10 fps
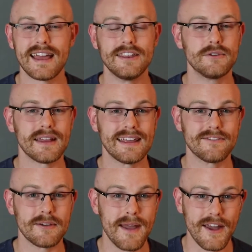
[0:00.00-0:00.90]
and you can
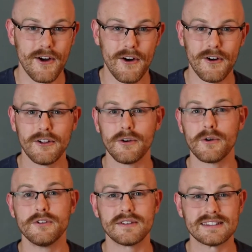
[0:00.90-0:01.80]
give them a call
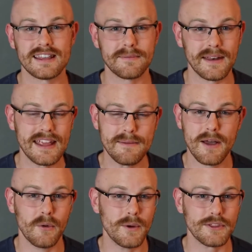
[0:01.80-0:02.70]
or you can send them an
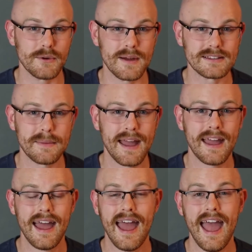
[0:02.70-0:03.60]
email with your resume.